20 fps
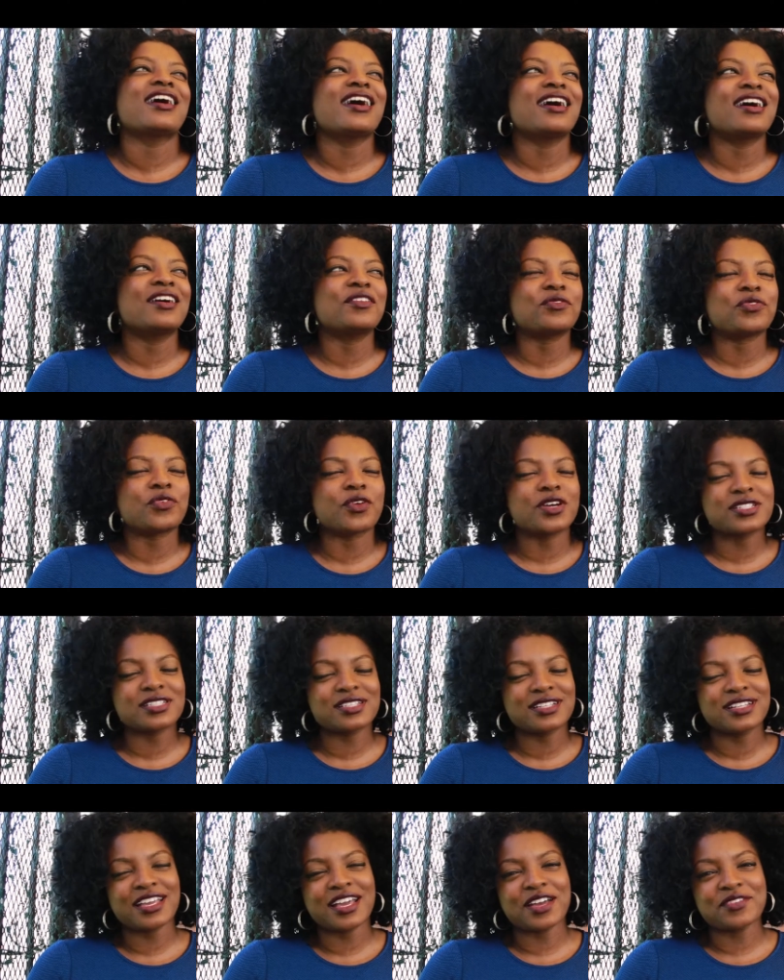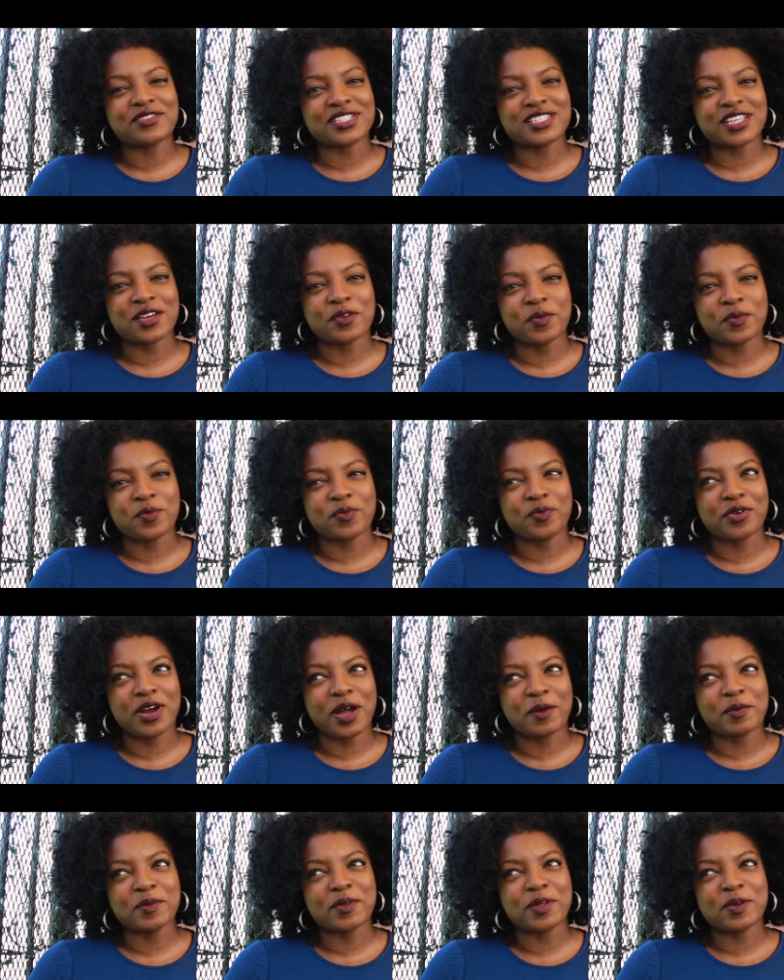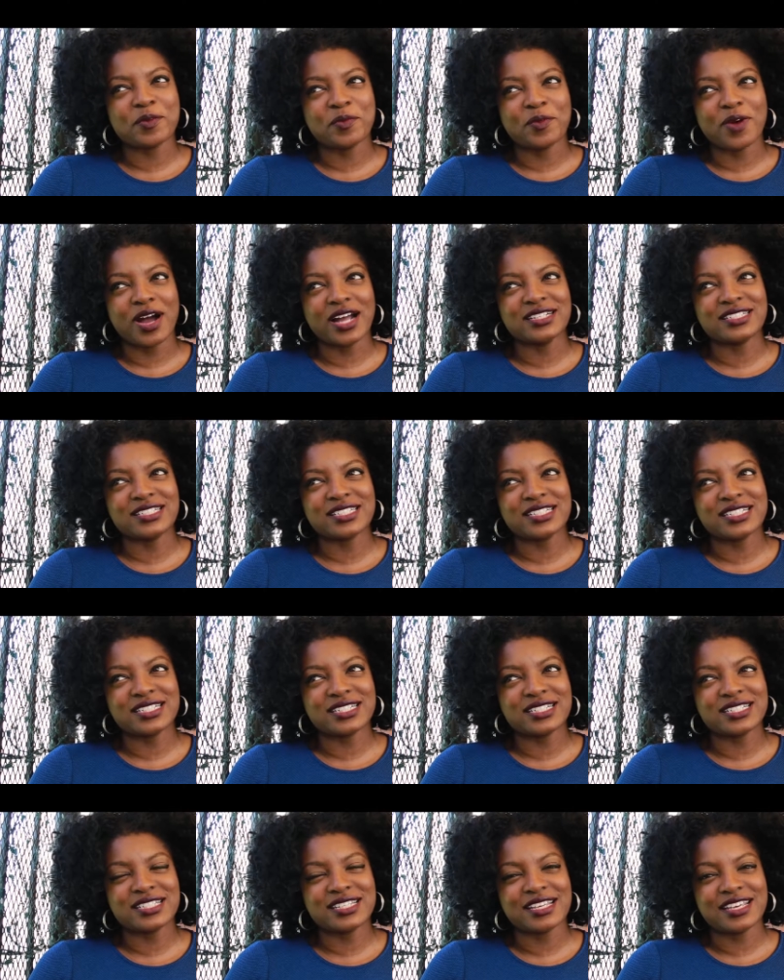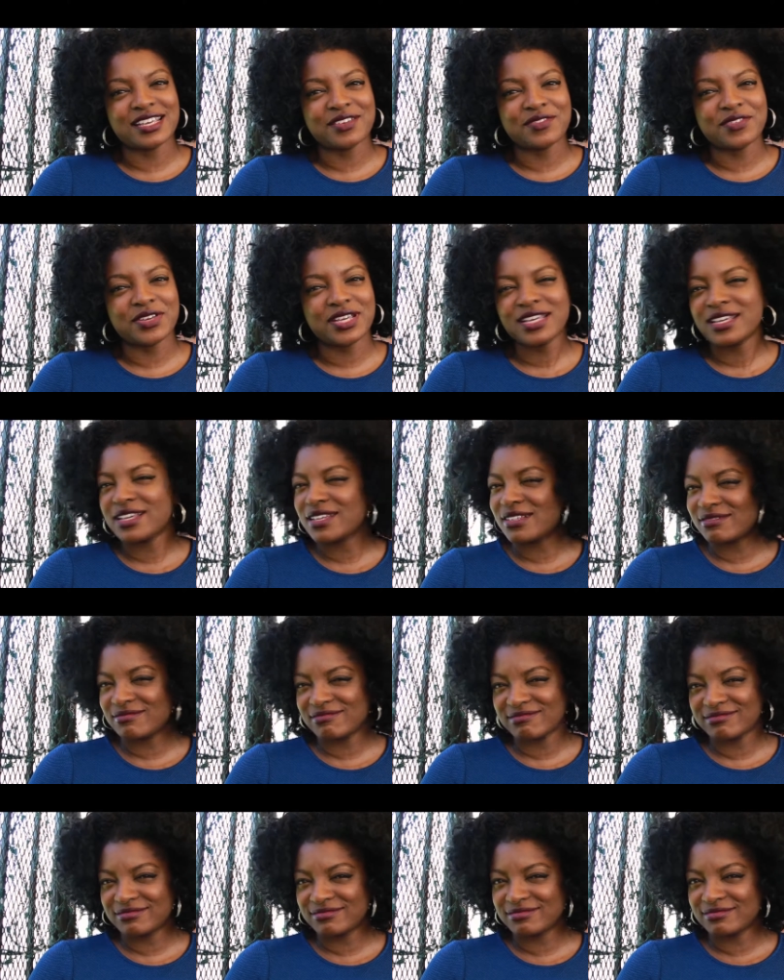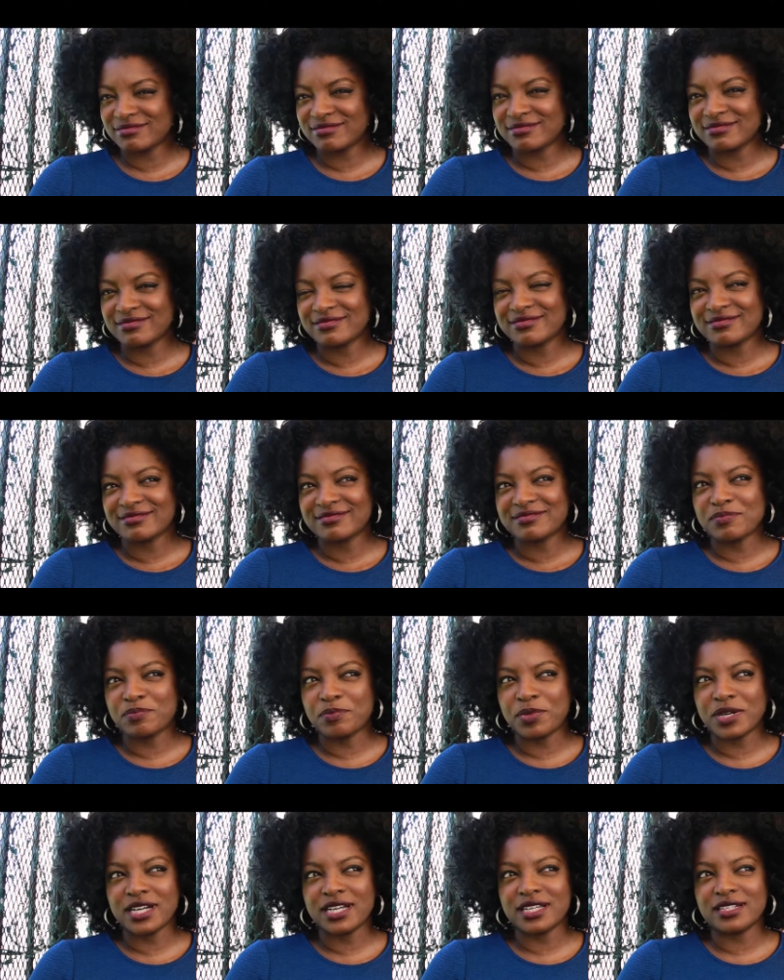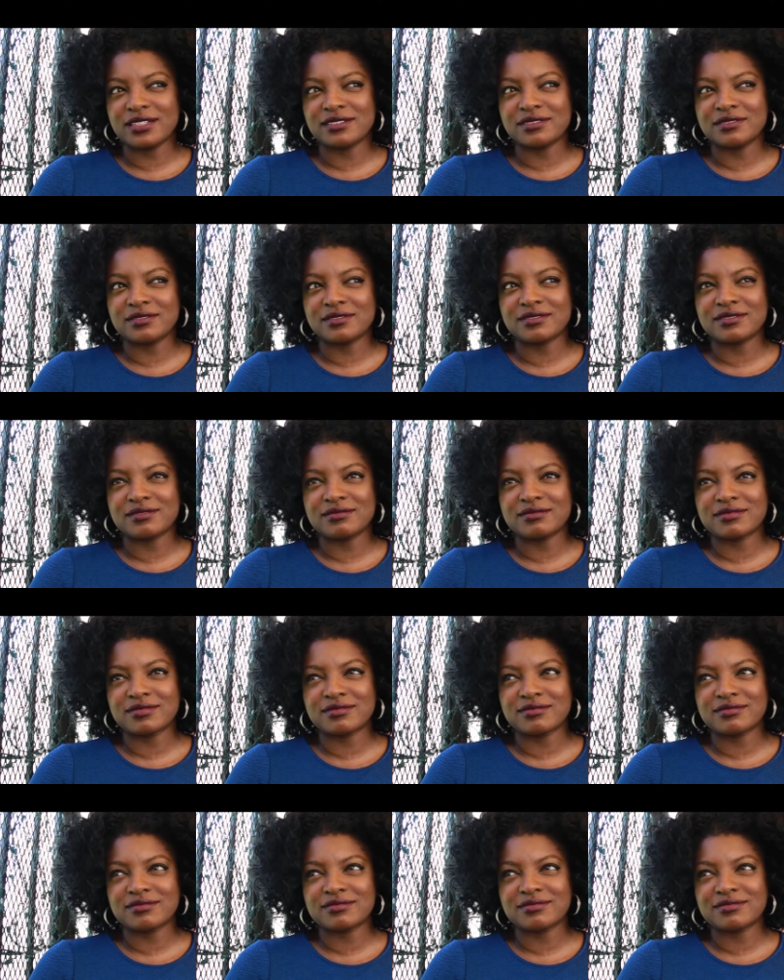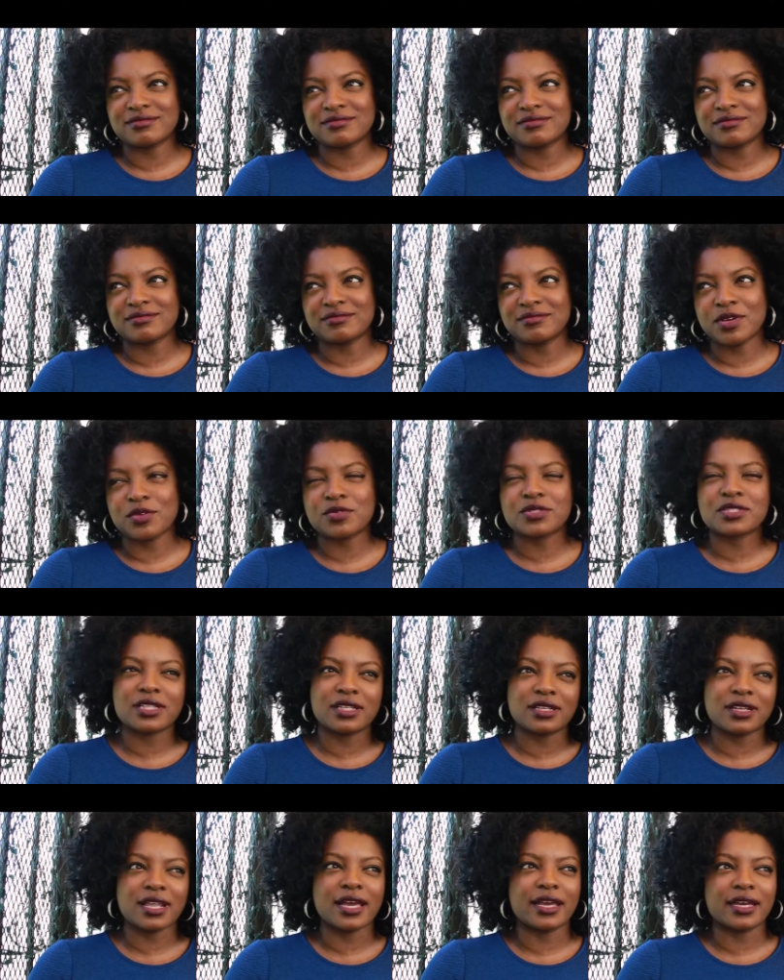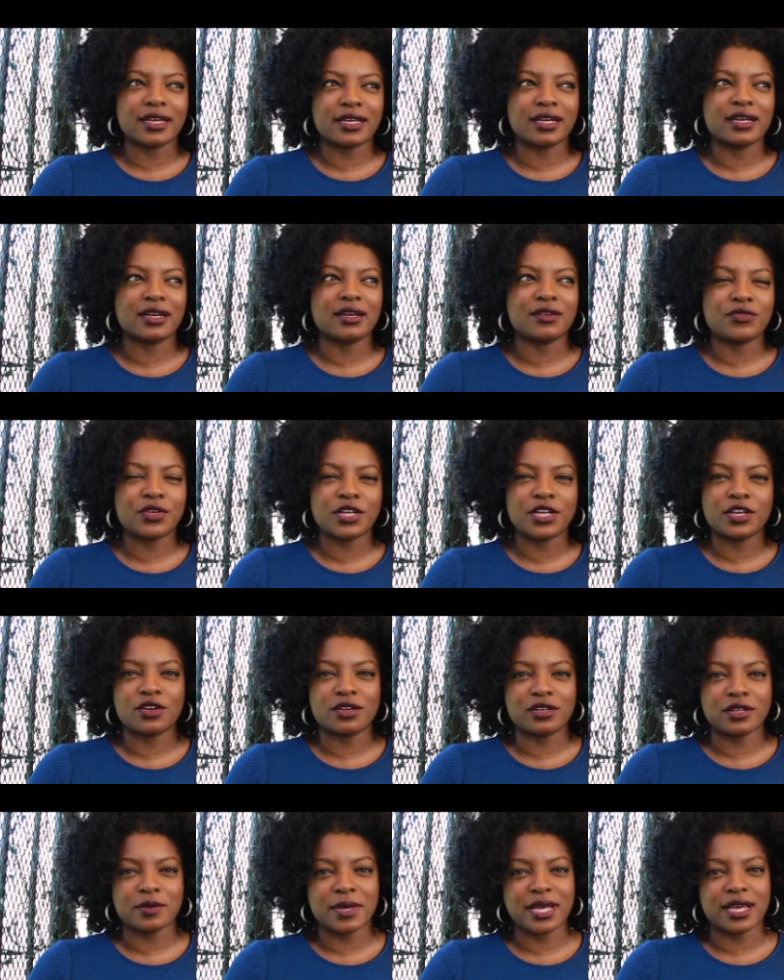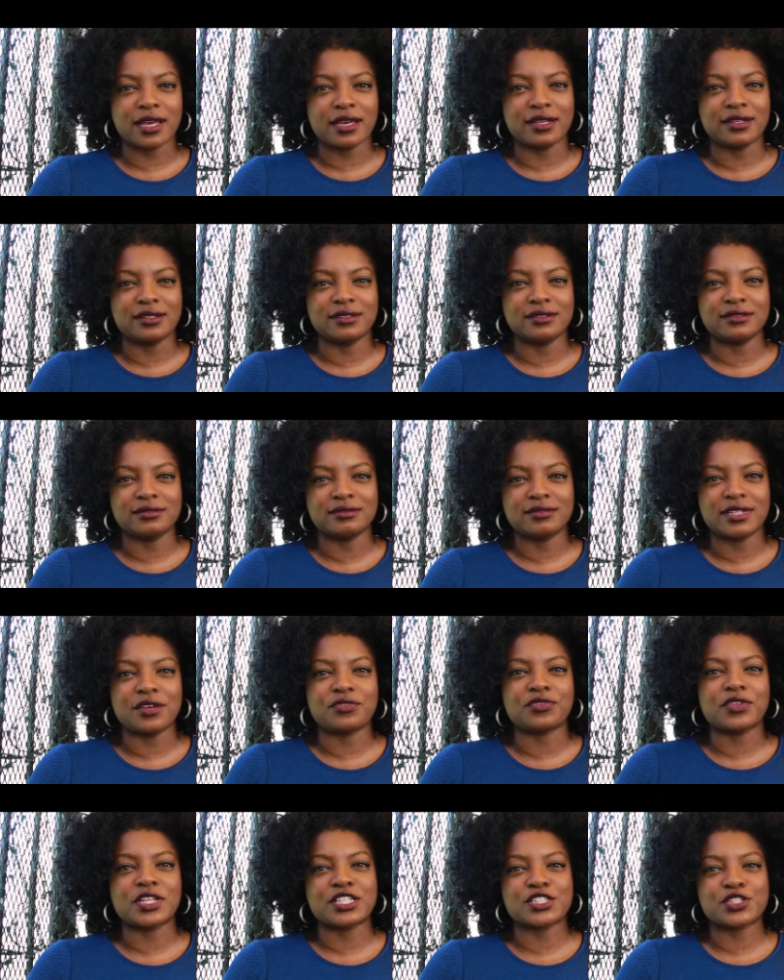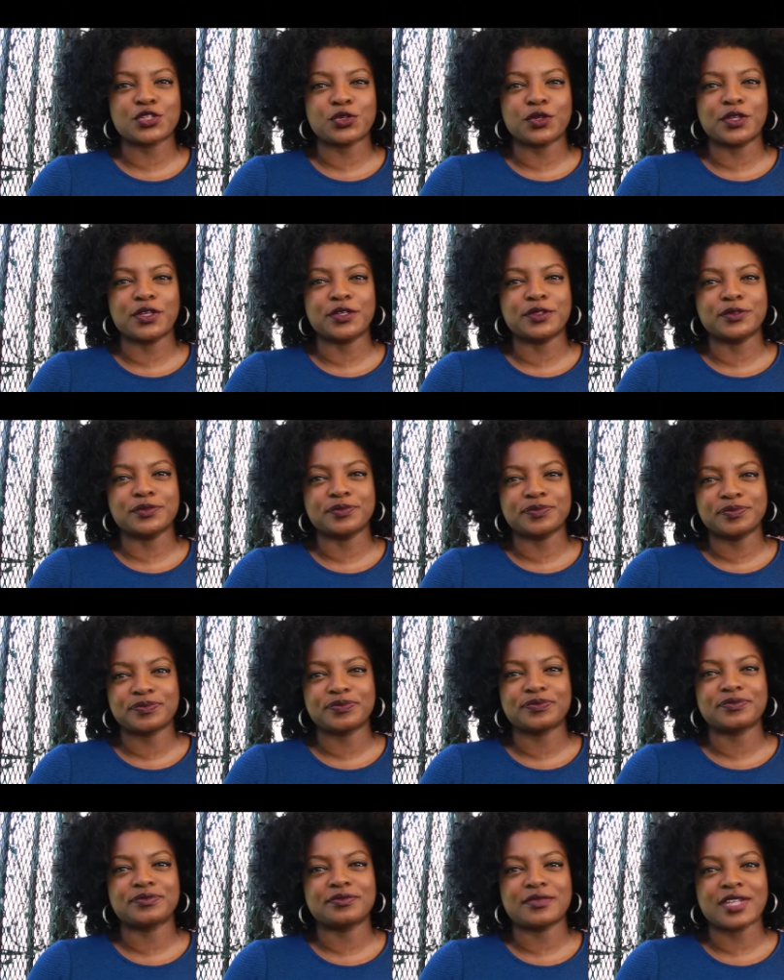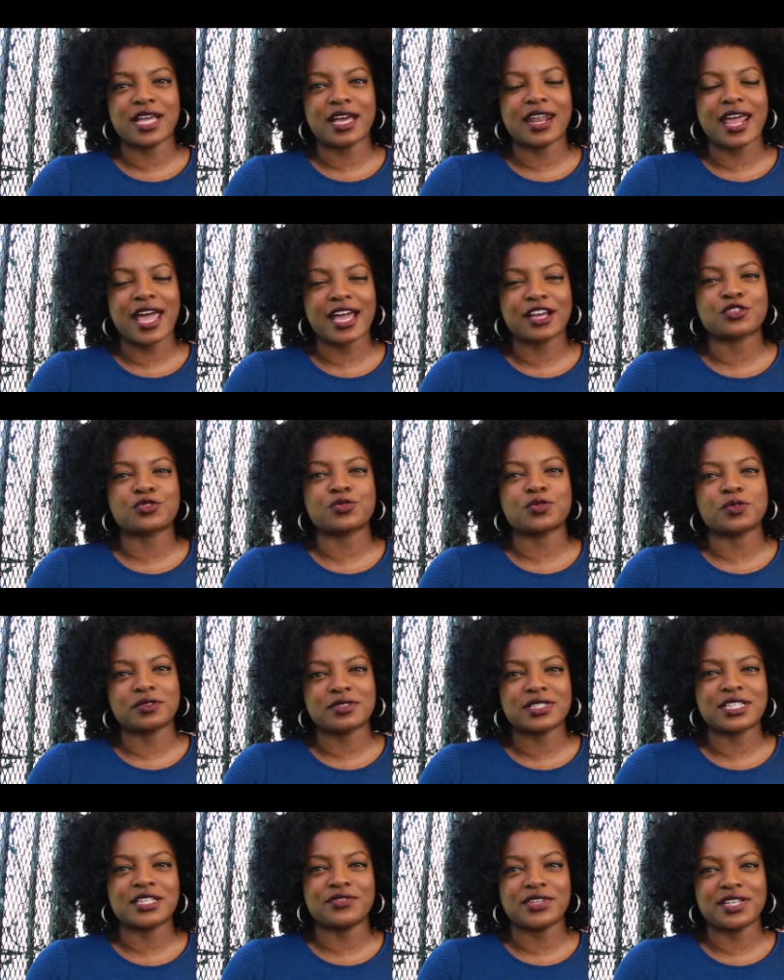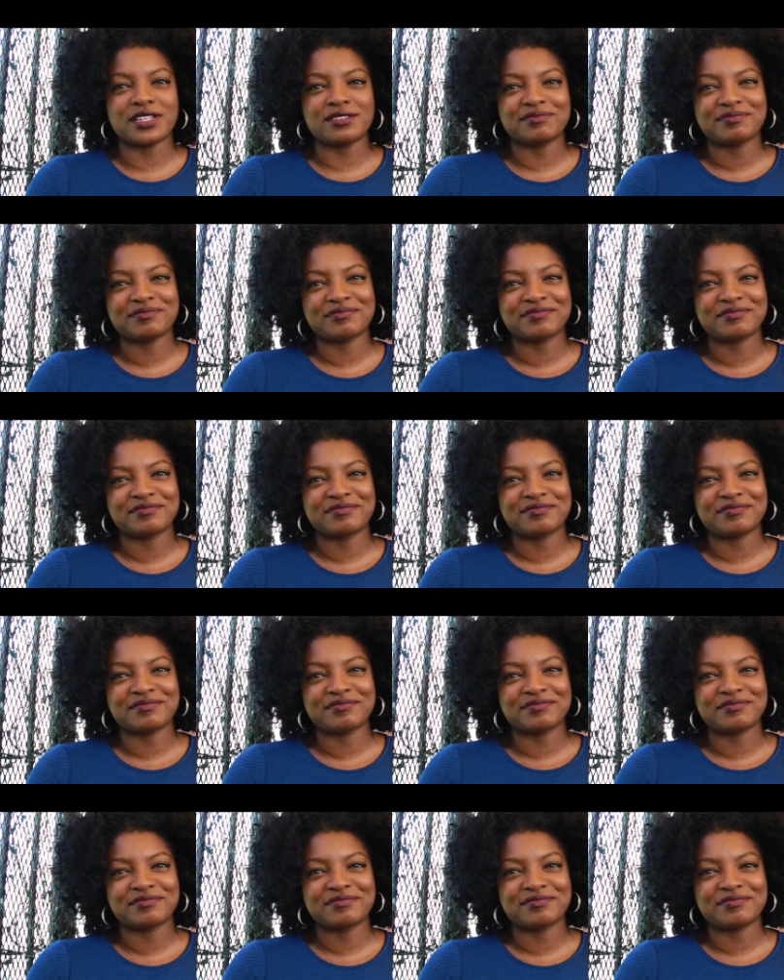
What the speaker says: Unfortunately, I have to say, well, probably watching TV, but mostly like video on demand, Netflix, Hulu, not actual TV.